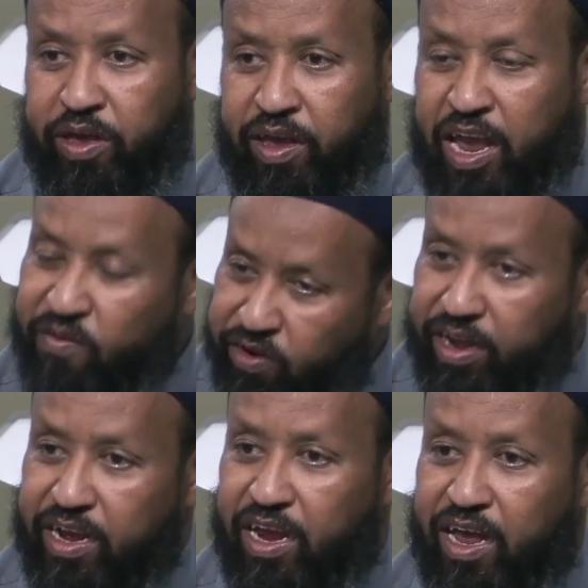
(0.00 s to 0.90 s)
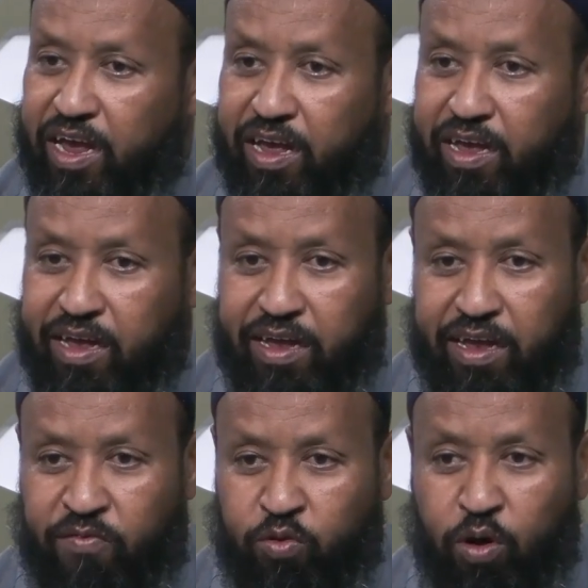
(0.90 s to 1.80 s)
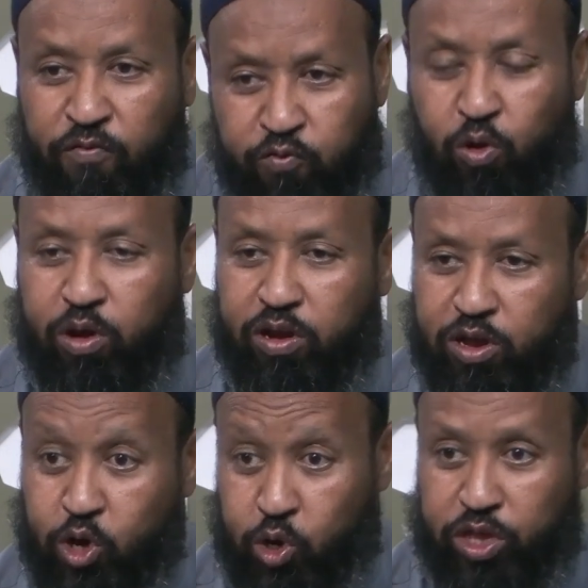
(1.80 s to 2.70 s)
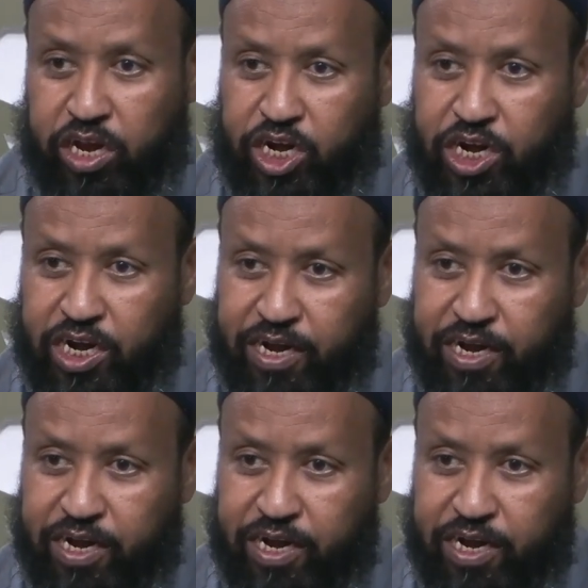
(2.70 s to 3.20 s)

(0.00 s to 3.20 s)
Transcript: even if you are full, you should touch.